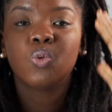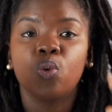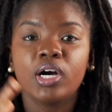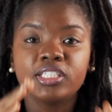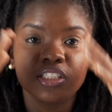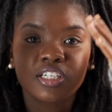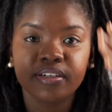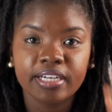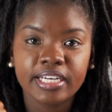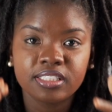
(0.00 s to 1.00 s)
Once the
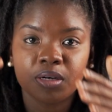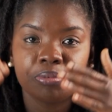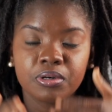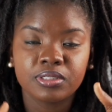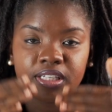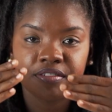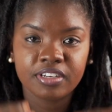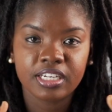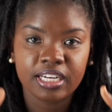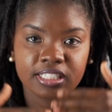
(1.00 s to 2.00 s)
creator posts a
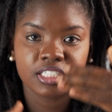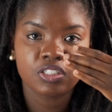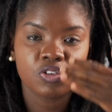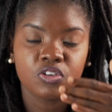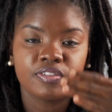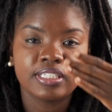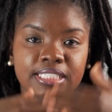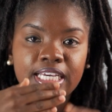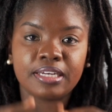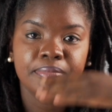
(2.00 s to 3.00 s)
video that is over
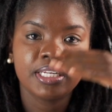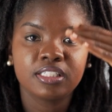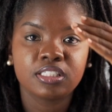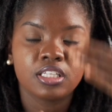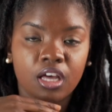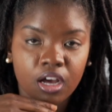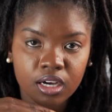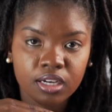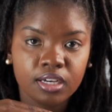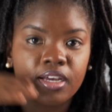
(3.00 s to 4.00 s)
10 minutes
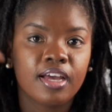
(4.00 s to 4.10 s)
long,